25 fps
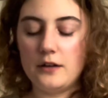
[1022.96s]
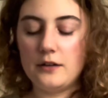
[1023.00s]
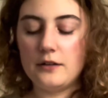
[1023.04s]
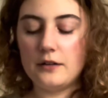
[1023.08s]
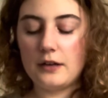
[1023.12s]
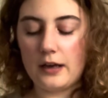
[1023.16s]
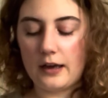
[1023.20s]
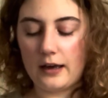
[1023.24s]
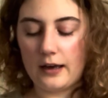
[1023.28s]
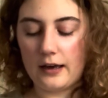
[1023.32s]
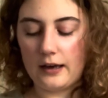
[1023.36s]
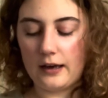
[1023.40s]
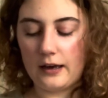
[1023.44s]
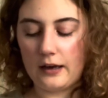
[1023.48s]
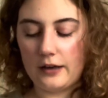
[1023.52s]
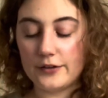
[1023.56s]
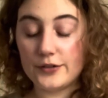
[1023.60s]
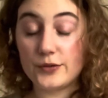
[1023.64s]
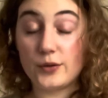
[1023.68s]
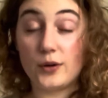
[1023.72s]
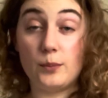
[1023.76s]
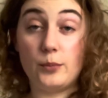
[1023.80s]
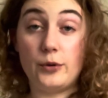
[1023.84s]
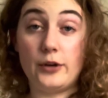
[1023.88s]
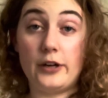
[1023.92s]

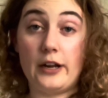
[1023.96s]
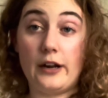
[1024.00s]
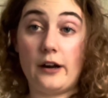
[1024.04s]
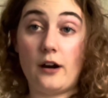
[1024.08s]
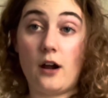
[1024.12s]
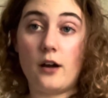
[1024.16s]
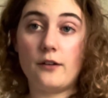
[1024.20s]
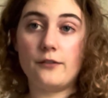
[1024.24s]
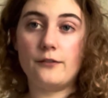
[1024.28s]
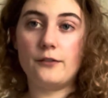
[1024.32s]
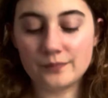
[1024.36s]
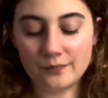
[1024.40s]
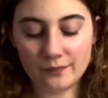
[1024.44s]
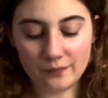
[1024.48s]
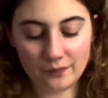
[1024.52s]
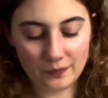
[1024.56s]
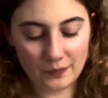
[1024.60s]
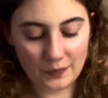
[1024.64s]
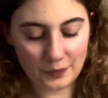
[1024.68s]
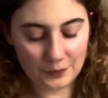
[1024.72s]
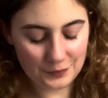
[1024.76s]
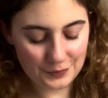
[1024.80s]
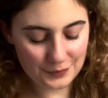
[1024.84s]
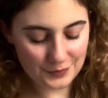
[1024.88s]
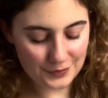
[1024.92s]
So I'm putting it off.
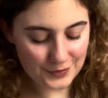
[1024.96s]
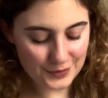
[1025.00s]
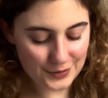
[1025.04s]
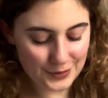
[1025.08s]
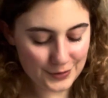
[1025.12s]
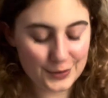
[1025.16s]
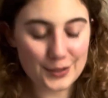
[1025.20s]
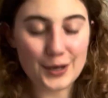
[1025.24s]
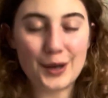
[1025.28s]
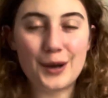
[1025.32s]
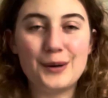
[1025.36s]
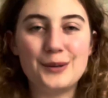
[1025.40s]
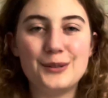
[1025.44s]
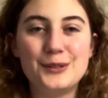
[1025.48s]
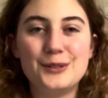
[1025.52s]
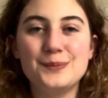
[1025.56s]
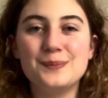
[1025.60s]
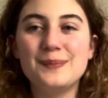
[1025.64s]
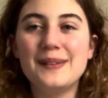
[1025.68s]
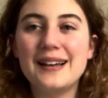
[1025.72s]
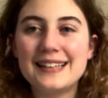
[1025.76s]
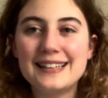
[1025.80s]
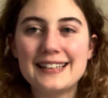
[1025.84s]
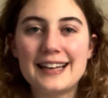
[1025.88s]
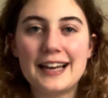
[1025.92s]
So
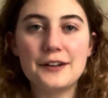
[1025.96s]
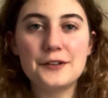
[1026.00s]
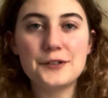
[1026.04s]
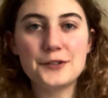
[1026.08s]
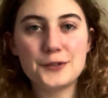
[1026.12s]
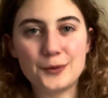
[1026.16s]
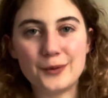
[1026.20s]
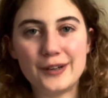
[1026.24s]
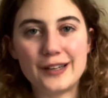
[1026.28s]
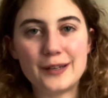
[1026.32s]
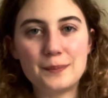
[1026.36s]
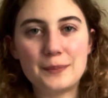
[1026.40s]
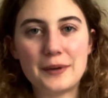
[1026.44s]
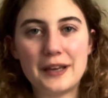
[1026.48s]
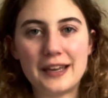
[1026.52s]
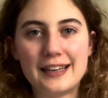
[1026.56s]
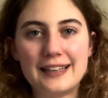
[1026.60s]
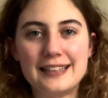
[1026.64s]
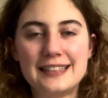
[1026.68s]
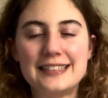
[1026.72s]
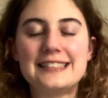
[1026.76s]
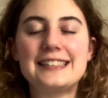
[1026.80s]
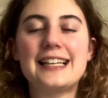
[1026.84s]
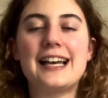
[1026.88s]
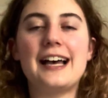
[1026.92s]
my next whip
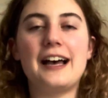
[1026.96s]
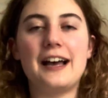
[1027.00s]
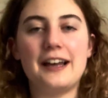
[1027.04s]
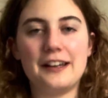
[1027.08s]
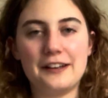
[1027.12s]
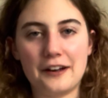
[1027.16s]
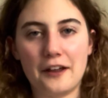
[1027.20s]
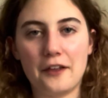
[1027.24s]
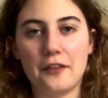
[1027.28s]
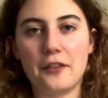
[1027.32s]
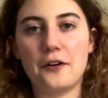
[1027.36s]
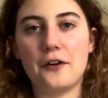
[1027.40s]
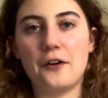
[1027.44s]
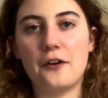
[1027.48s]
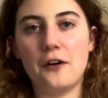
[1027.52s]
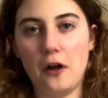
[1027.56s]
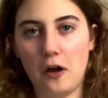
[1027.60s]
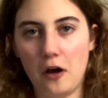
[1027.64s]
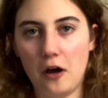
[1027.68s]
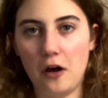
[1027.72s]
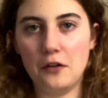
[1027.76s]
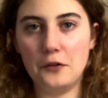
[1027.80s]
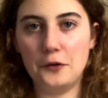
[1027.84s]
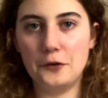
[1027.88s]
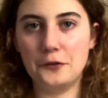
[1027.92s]
is another
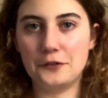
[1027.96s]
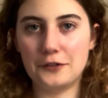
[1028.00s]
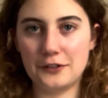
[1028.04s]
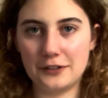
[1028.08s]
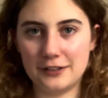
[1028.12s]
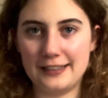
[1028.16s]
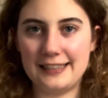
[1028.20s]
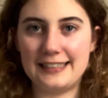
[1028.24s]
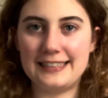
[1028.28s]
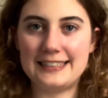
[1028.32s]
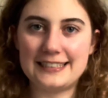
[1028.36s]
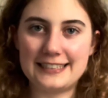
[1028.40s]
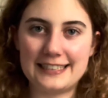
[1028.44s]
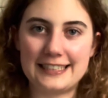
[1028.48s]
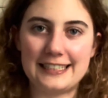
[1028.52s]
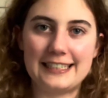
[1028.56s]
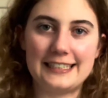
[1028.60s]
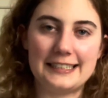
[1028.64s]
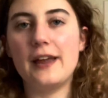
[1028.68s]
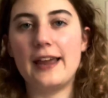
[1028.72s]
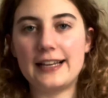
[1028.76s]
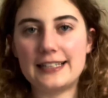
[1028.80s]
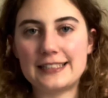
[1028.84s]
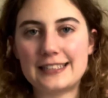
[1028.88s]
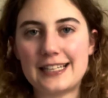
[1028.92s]
all over lace
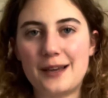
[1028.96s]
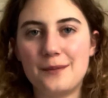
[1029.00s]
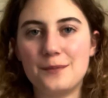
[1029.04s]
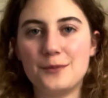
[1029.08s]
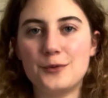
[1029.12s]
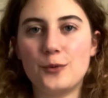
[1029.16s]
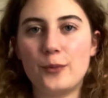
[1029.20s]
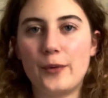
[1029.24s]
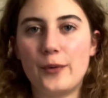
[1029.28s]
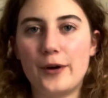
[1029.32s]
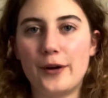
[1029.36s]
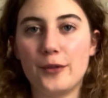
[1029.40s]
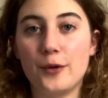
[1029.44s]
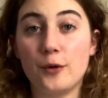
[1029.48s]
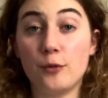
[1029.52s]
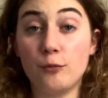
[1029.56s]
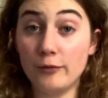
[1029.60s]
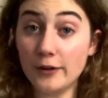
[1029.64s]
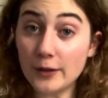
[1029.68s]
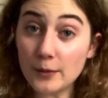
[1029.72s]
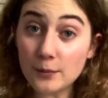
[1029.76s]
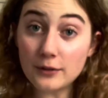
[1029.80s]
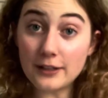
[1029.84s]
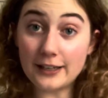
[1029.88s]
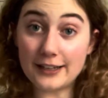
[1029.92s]
tee, except where the
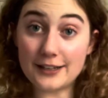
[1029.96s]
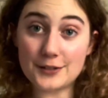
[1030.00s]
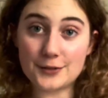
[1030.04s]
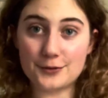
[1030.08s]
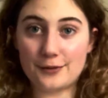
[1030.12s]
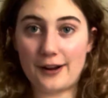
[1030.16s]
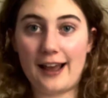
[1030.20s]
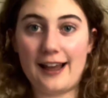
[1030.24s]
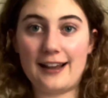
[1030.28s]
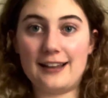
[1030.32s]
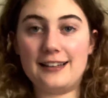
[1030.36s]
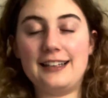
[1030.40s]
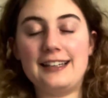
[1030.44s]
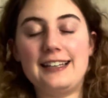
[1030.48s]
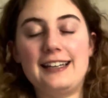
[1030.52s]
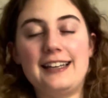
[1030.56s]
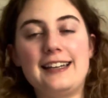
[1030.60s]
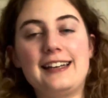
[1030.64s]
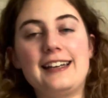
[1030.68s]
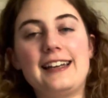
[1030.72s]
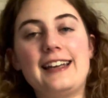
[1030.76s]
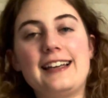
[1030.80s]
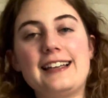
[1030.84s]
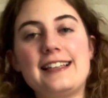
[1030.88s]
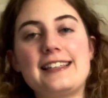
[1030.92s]
rib lace
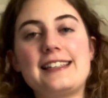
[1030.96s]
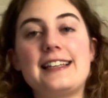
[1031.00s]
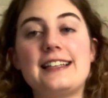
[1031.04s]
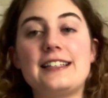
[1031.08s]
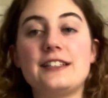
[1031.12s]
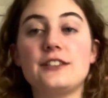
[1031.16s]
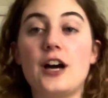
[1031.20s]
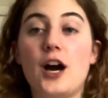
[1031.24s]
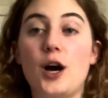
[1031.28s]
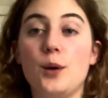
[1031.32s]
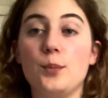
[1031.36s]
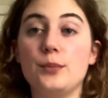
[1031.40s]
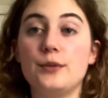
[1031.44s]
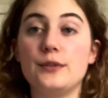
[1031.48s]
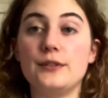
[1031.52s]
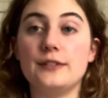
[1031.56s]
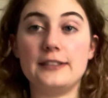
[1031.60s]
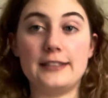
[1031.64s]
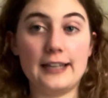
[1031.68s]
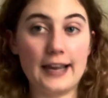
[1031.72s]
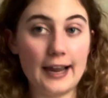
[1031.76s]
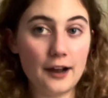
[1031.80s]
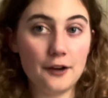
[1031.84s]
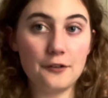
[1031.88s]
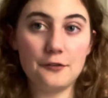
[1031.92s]
raglan is a top
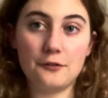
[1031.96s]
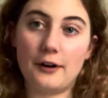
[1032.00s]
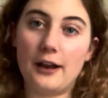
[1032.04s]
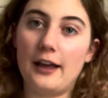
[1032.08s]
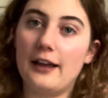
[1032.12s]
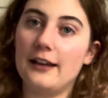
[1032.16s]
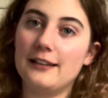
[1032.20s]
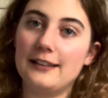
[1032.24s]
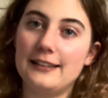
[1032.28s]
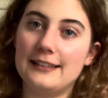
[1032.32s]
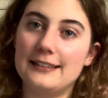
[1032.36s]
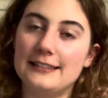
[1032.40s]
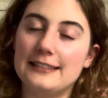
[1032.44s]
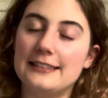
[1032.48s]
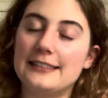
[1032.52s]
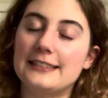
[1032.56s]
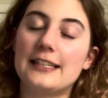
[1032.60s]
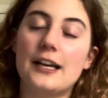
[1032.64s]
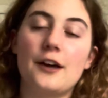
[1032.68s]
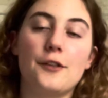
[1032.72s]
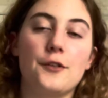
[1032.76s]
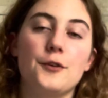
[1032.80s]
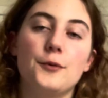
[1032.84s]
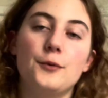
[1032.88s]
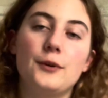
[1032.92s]
down raglan, this
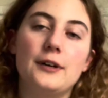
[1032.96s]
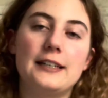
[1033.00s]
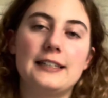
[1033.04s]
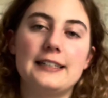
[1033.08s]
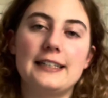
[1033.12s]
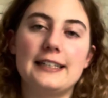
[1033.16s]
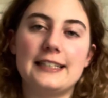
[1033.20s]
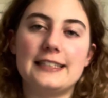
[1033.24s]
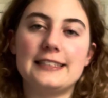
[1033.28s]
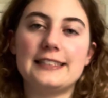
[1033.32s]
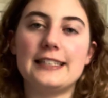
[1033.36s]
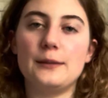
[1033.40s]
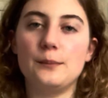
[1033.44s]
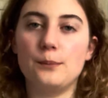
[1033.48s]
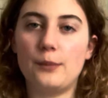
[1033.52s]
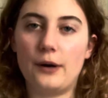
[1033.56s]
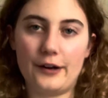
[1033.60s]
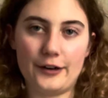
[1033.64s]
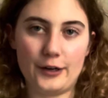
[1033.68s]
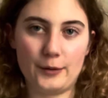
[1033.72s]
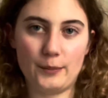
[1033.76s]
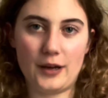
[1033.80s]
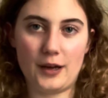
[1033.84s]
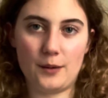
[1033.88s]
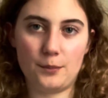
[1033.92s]
other one is a
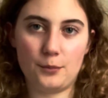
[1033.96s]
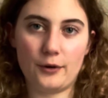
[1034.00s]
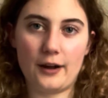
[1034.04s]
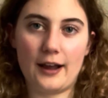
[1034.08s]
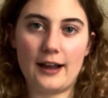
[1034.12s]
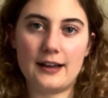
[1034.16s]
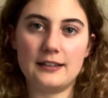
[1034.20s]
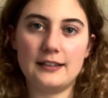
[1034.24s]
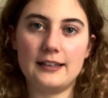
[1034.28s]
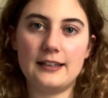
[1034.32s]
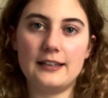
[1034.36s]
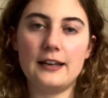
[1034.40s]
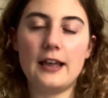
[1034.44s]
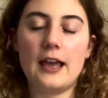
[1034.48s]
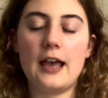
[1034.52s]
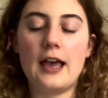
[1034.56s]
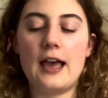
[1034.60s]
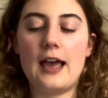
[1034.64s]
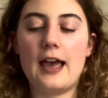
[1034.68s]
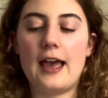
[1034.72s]
bottom up raglan.